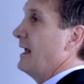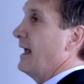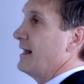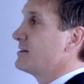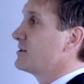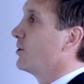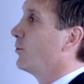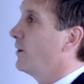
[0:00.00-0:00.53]

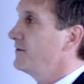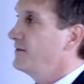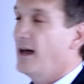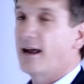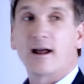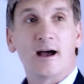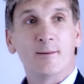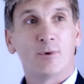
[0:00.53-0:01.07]
And so what
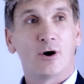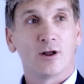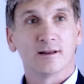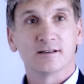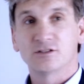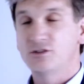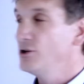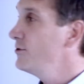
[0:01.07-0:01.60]
that eyeball
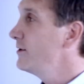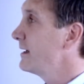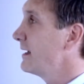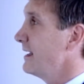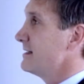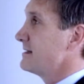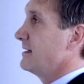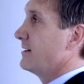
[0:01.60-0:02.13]
is doing
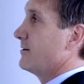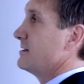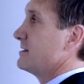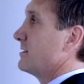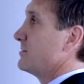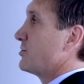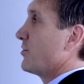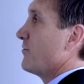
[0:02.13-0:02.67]
is there is
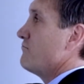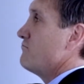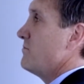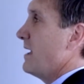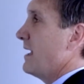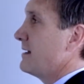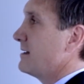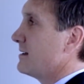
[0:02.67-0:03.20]
a
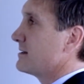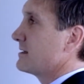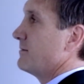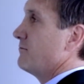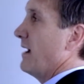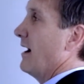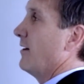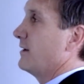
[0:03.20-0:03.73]
tremendous
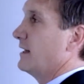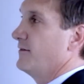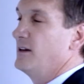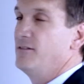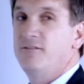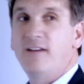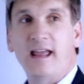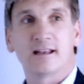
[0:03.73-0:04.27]
amount of
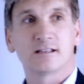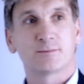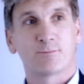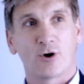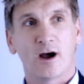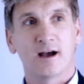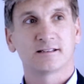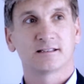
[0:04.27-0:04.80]
advanced
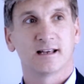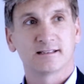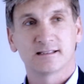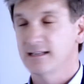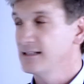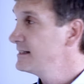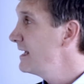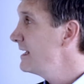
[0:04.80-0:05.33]

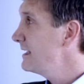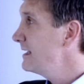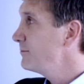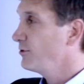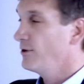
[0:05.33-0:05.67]
processing taking